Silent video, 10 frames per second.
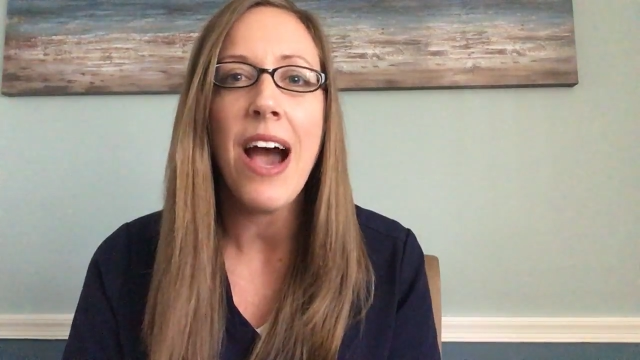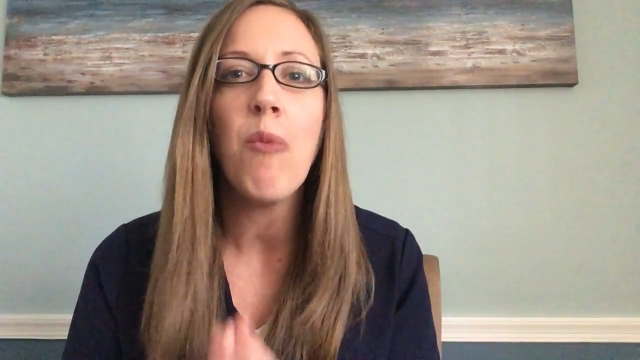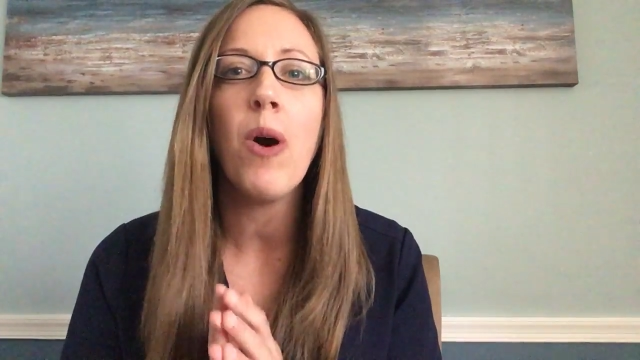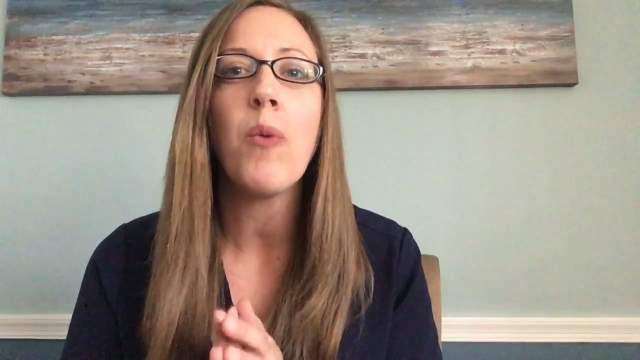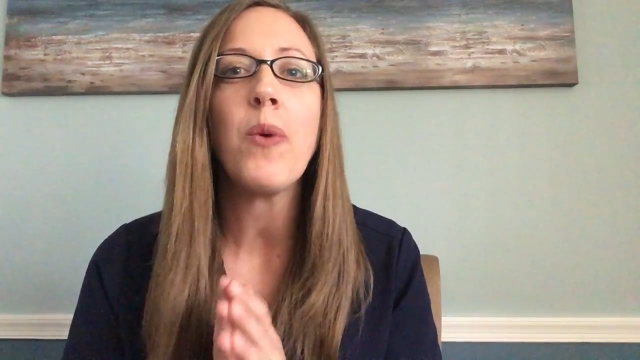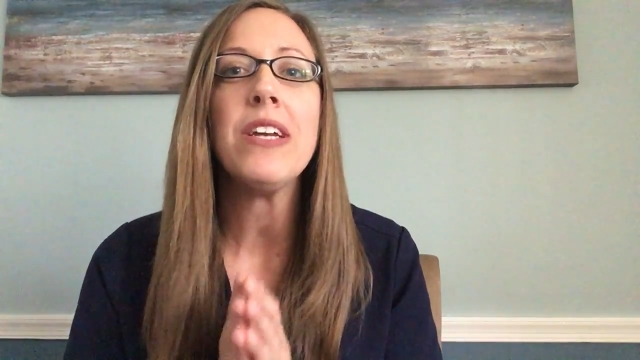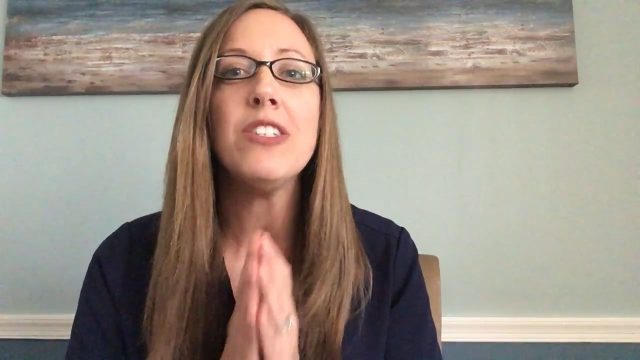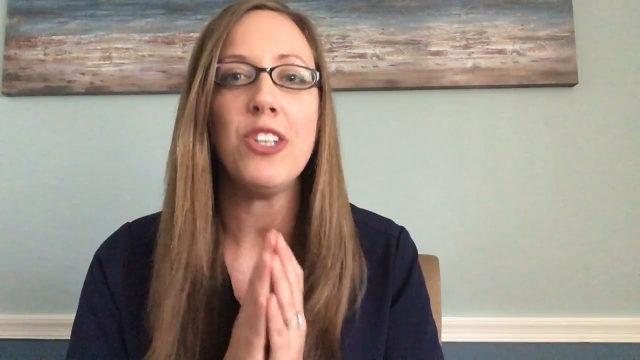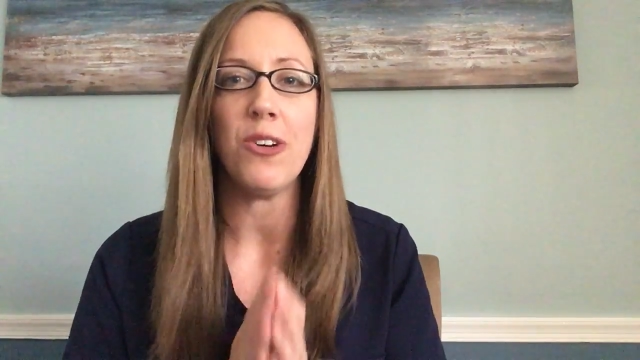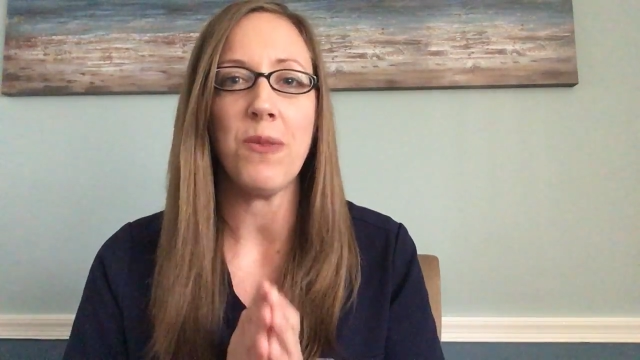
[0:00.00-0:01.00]
at what we
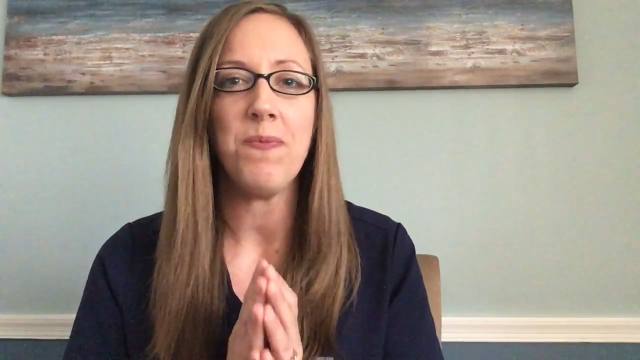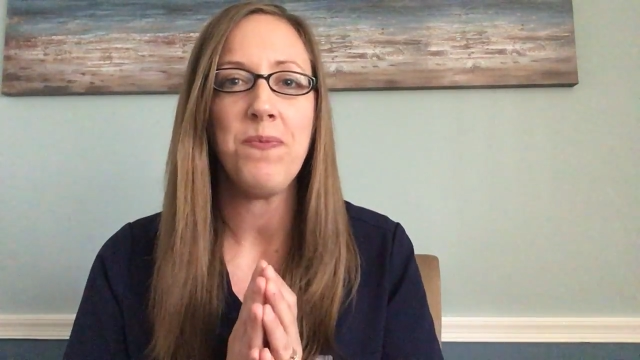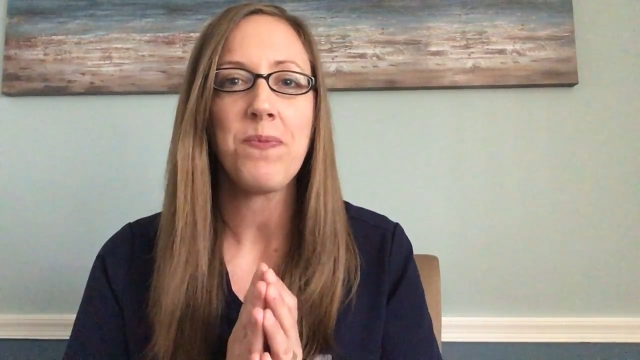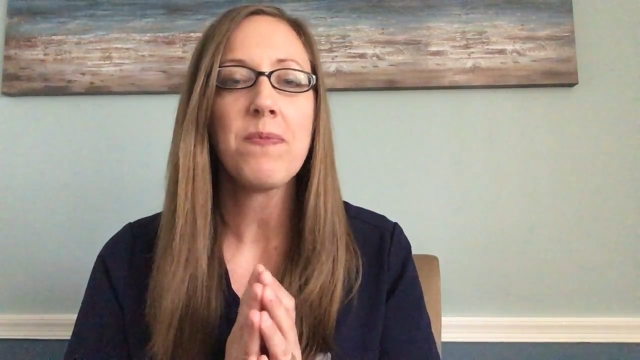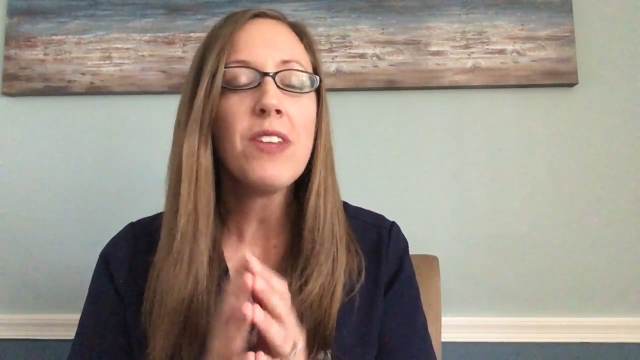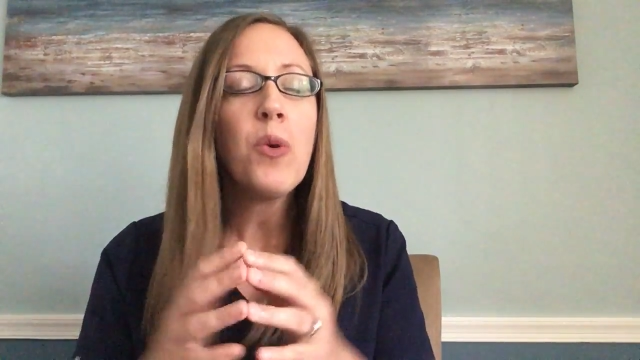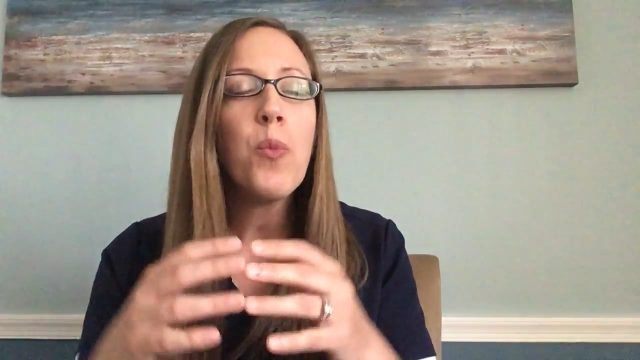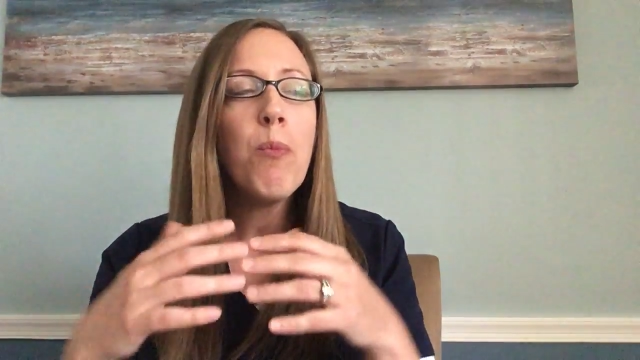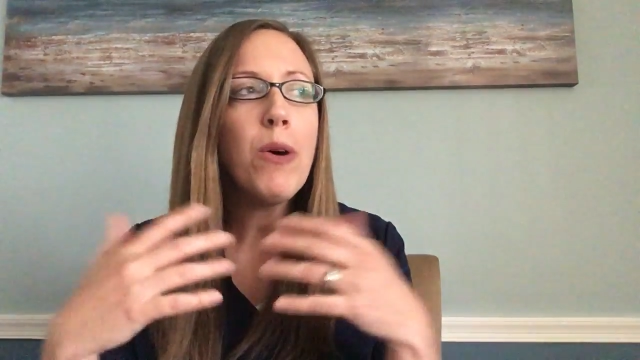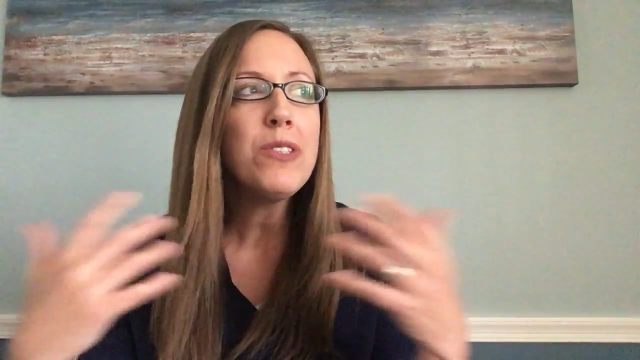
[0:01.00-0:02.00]
do.
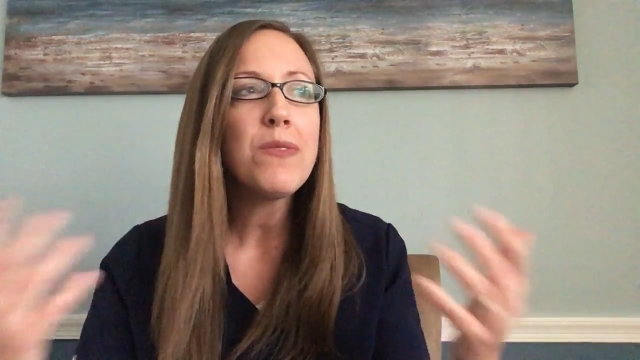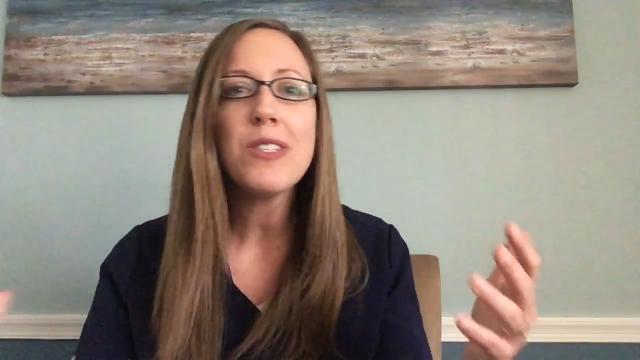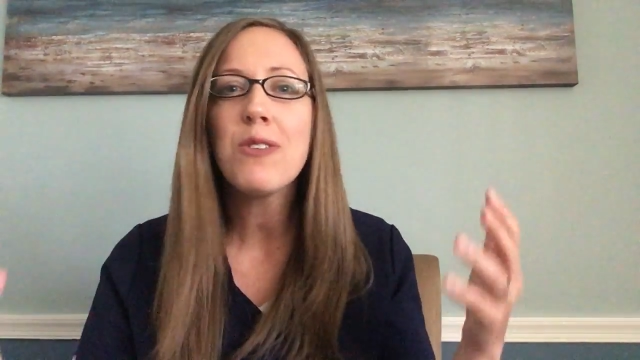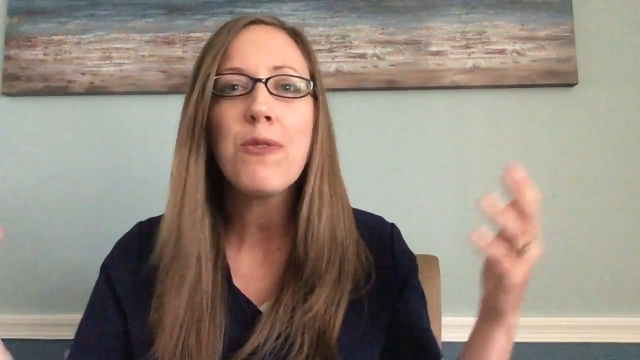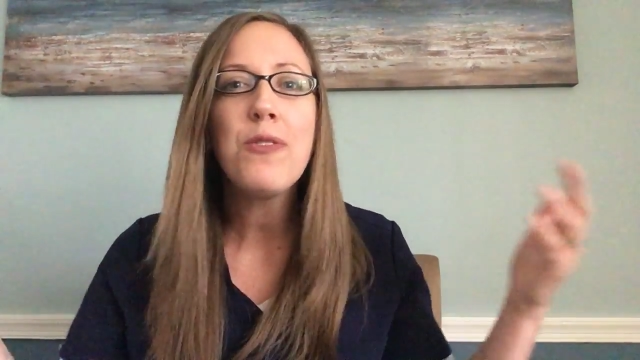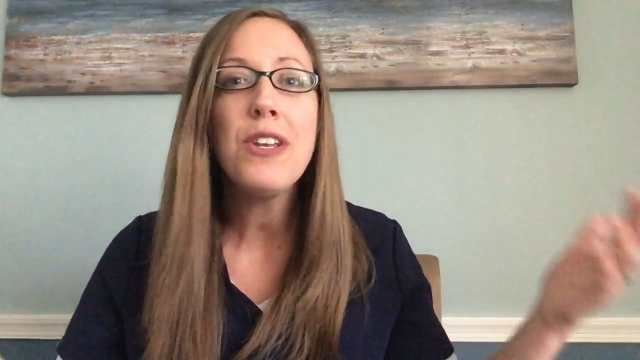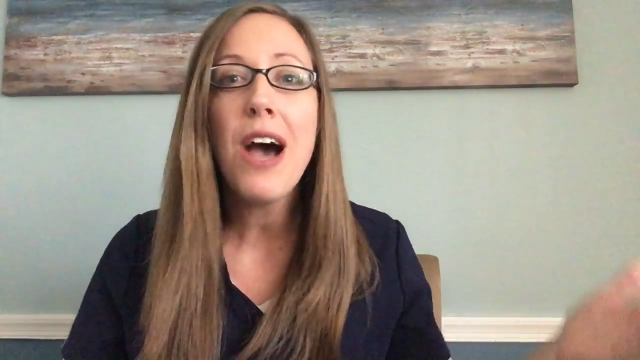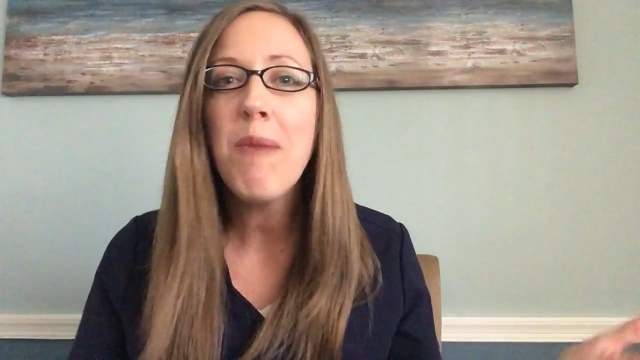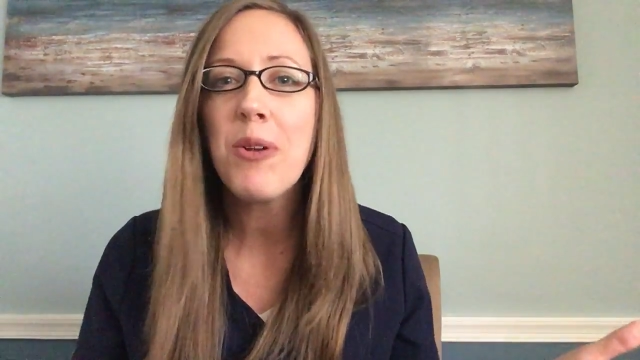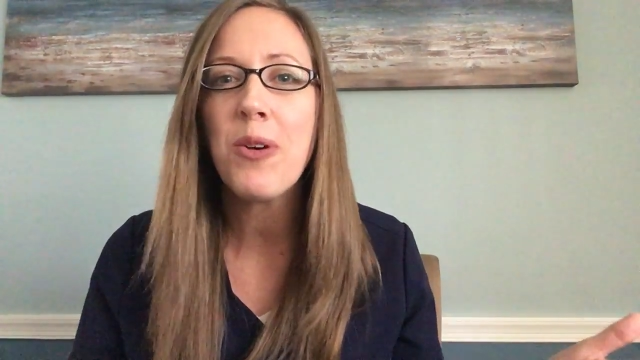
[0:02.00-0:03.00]
Most of us are
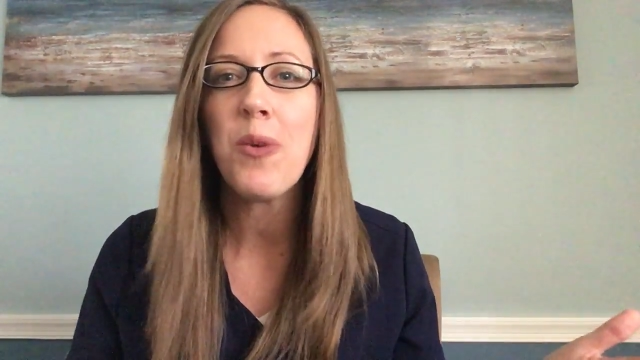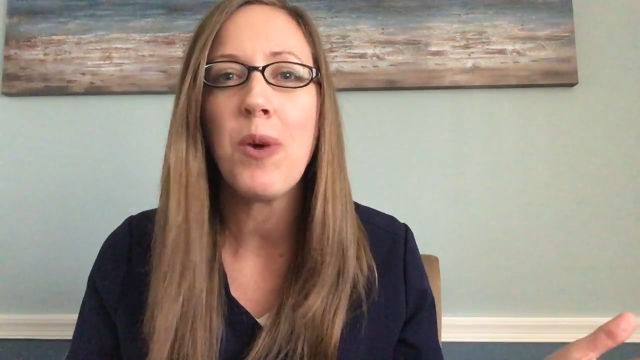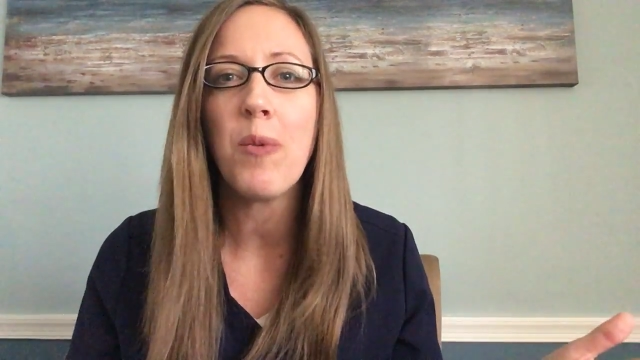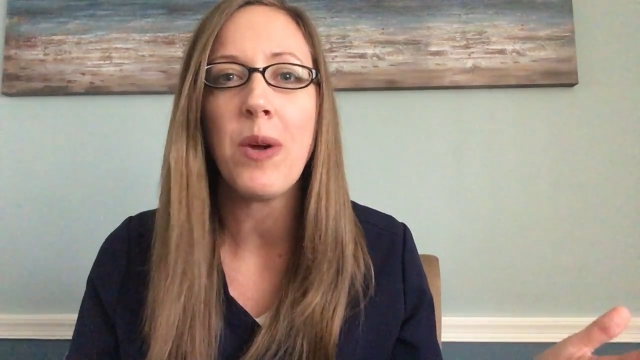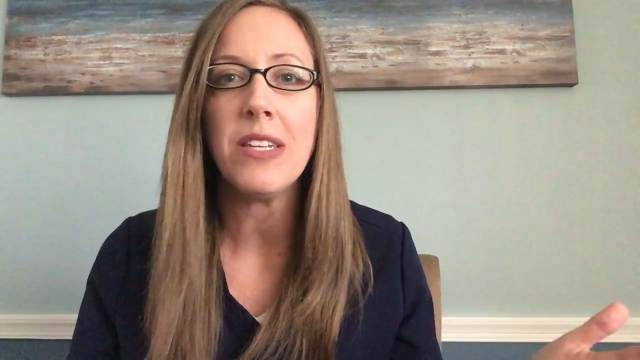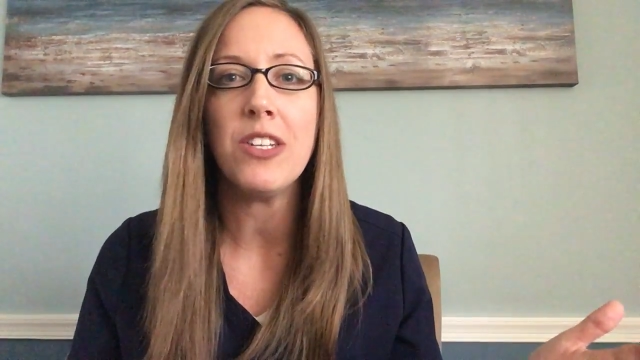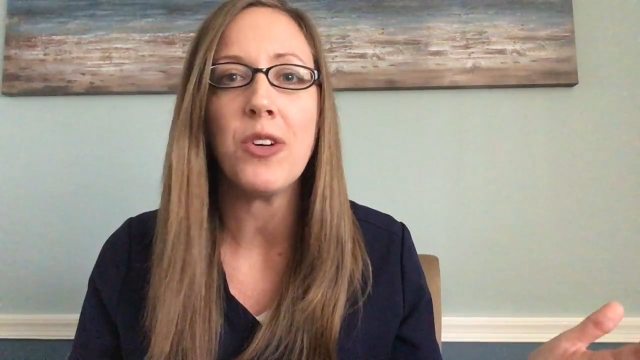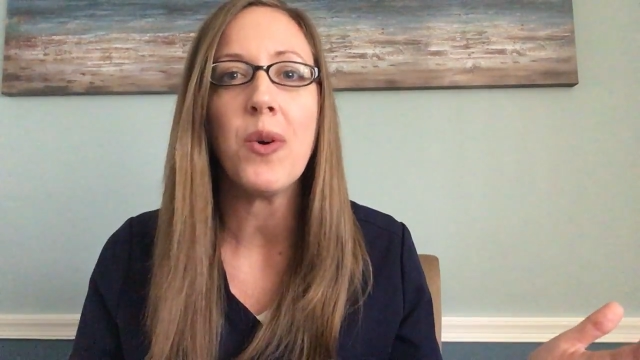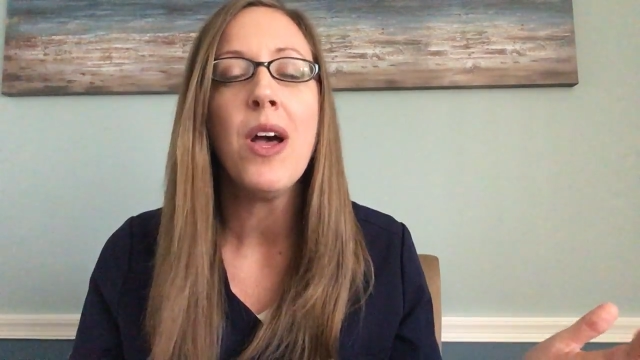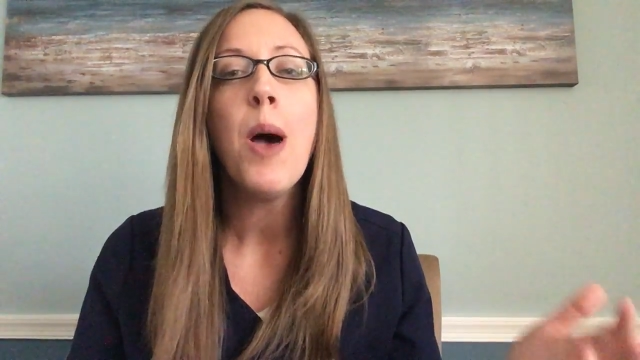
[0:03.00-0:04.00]
phenomenal at what we
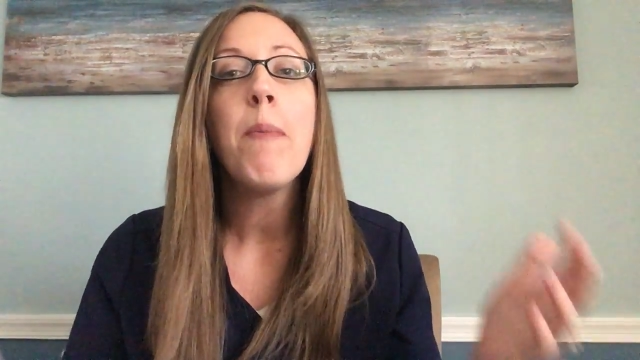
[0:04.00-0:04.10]
do,